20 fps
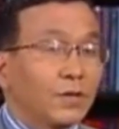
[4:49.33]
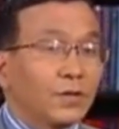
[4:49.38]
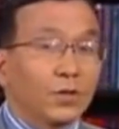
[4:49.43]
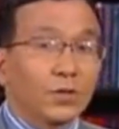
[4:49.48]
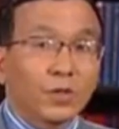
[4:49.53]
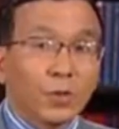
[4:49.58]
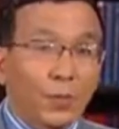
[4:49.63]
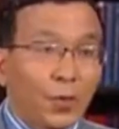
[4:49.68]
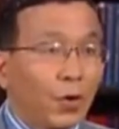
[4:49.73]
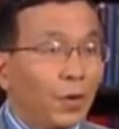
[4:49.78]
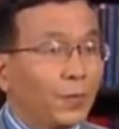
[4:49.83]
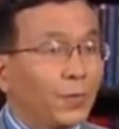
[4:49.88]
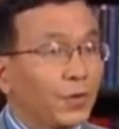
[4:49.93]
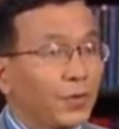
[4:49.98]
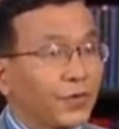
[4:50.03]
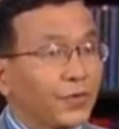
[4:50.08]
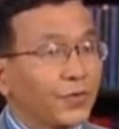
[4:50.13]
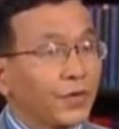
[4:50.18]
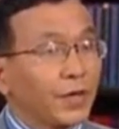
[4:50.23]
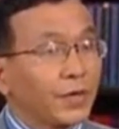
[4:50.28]
He was
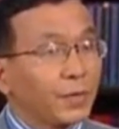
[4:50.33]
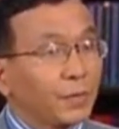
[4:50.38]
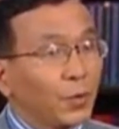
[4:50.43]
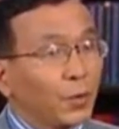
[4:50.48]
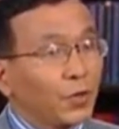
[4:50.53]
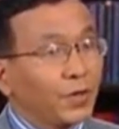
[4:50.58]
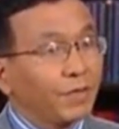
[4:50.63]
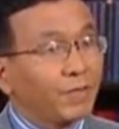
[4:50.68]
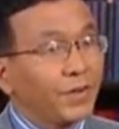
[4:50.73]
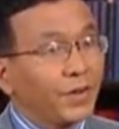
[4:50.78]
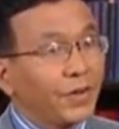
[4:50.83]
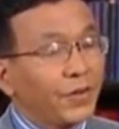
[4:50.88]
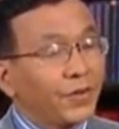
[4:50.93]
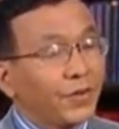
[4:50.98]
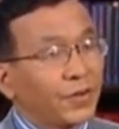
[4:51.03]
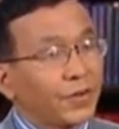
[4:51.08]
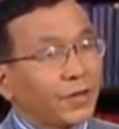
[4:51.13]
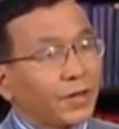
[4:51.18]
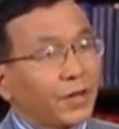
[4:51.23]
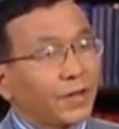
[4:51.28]
eventually sentenced to
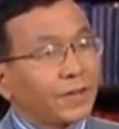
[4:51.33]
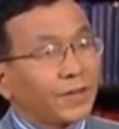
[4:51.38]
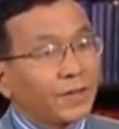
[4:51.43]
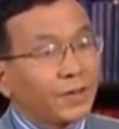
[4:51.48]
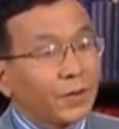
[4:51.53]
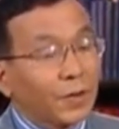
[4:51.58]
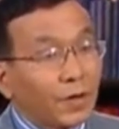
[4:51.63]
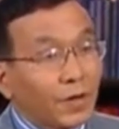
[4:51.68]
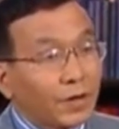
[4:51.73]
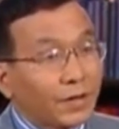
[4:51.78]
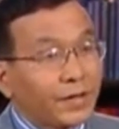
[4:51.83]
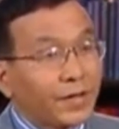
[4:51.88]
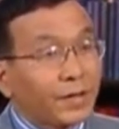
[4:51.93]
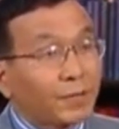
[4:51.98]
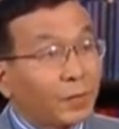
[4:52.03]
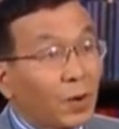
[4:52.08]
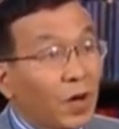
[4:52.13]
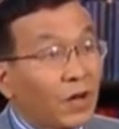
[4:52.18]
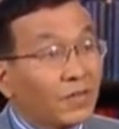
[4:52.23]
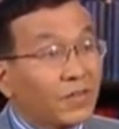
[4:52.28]
prison for
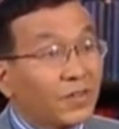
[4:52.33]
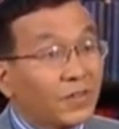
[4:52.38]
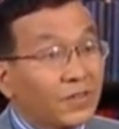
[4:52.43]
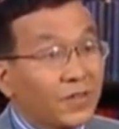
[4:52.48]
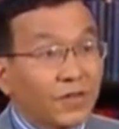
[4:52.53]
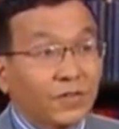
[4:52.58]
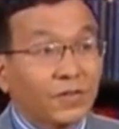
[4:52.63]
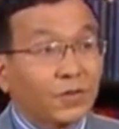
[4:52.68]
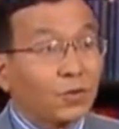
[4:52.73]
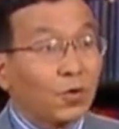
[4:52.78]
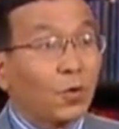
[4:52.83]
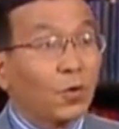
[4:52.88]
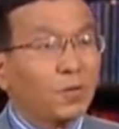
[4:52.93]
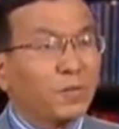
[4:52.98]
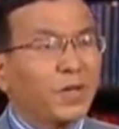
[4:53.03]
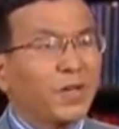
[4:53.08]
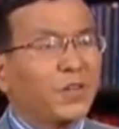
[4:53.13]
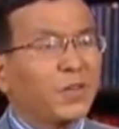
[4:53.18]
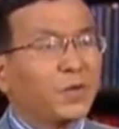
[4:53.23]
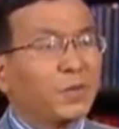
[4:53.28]
charges of fraud
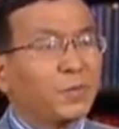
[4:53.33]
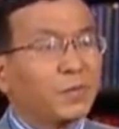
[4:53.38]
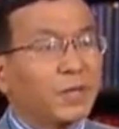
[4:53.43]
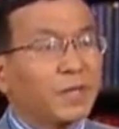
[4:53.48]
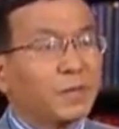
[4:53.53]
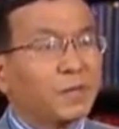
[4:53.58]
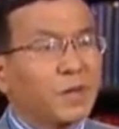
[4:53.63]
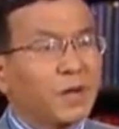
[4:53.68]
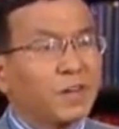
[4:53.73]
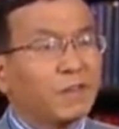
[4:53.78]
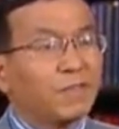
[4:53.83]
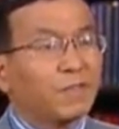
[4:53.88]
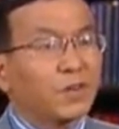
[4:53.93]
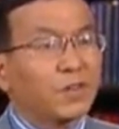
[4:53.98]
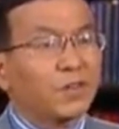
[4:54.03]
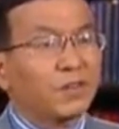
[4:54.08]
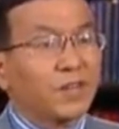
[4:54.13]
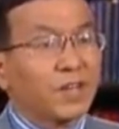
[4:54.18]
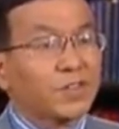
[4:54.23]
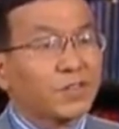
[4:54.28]
and
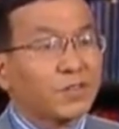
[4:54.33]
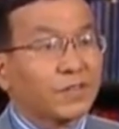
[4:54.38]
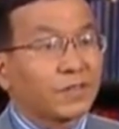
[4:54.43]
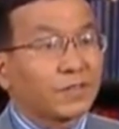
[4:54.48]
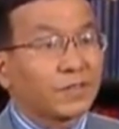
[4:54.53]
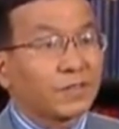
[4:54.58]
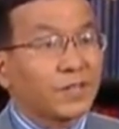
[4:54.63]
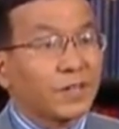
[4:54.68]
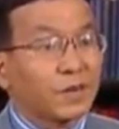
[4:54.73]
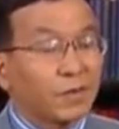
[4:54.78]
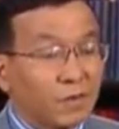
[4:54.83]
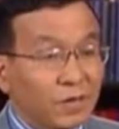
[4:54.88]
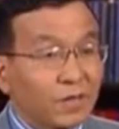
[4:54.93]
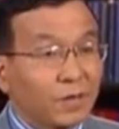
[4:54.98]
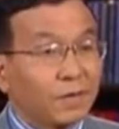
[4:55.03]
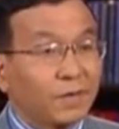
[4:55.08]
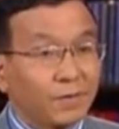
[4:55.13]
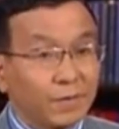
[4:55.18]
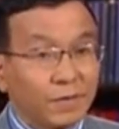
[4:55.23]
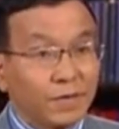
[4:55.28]
securities
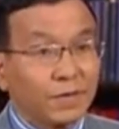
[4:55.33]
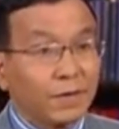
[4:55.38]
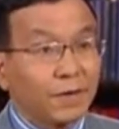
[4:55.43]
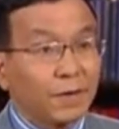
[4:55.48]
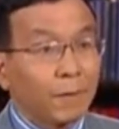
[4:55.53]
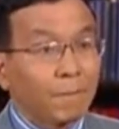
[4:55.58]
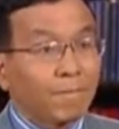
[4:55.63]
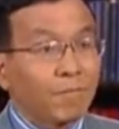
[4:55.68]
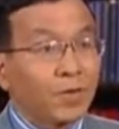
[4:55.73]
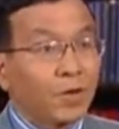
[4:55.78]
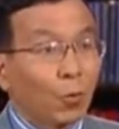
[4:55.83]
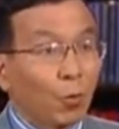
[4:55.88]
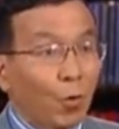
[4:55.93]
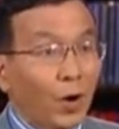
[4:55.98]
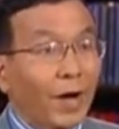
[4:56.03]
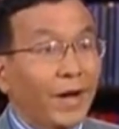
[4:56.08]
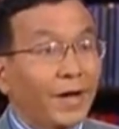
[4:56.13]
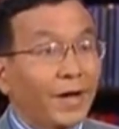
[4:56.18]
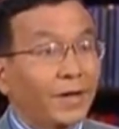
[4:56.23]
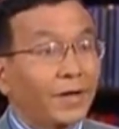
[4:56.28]
violations, which he
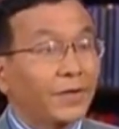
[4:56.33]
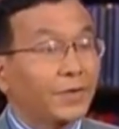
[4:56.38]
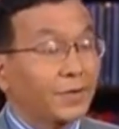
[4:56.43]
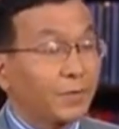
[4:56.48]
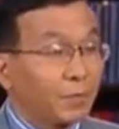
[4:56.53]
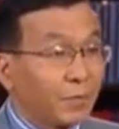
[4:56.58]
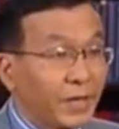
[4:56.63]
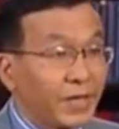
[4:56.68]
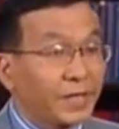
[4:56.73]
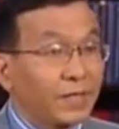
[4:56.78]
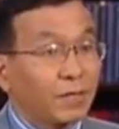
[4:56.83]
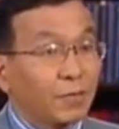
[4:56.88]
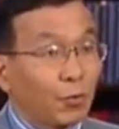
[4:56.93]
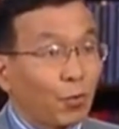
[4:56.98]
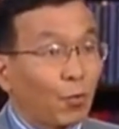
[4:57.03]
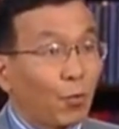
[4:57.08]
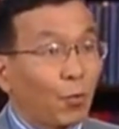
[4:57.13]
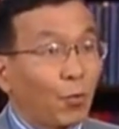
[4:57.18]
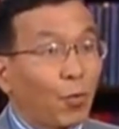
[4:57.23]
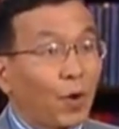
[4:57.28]
says that were
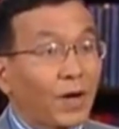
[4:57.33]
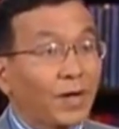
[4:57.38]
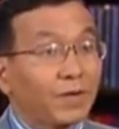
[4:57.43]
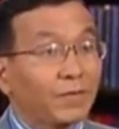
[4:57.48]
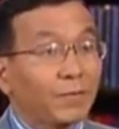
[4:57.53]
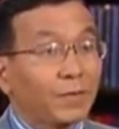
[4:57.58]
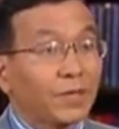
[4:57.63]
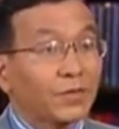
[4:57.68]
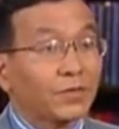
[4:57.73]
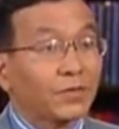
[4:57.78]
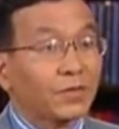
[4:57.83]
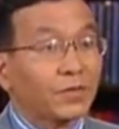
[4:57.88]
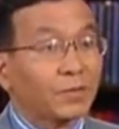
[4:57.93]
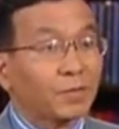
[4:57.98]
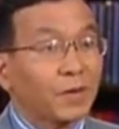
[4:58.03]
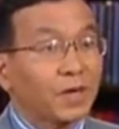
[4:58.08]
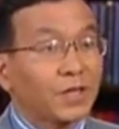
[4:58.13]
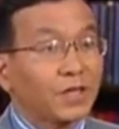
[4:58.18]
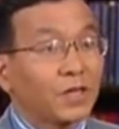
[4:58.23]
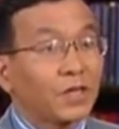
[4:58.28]
all false
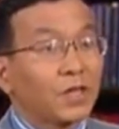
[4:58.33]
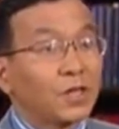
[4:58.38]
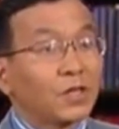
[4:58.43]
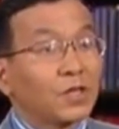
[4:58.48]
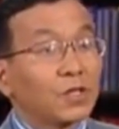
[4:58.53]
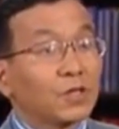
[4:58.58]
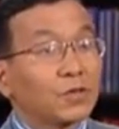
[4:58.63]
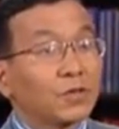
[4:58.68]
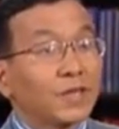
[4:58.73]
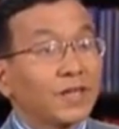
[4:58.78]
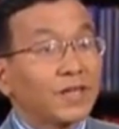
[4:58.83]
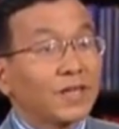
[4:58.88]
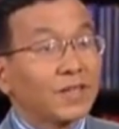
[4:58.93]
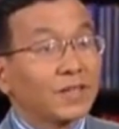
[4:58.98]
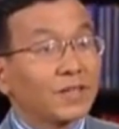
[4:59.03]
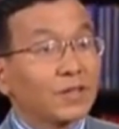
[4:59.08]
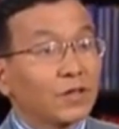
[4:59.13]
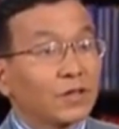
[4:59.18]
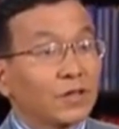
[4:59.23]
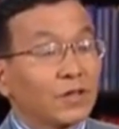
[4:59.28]
charges and
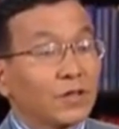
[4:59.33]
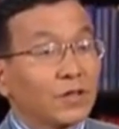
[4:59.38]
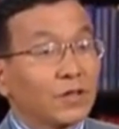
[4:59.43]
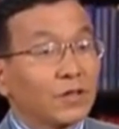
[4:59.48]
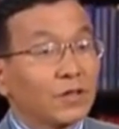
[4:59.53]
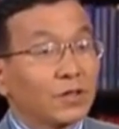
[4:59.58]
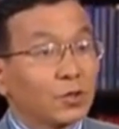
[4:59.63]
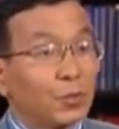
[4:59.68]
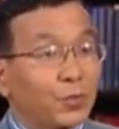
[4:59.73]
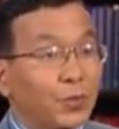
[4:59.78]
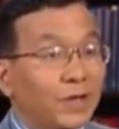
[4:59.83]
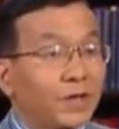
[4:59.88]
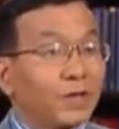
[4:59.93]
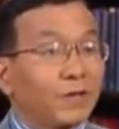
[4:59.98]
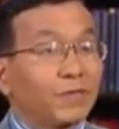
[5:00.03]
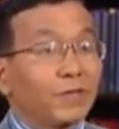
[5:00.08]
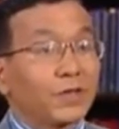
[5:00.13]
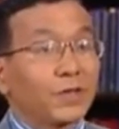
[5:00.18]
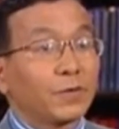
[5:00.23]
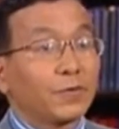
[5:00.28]
malicious
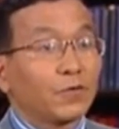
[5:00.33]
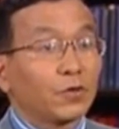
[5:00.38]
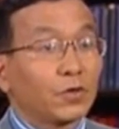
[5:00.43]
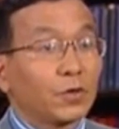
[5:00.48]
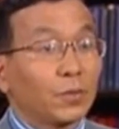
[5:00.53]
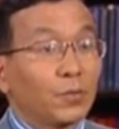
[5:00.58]
prosecution.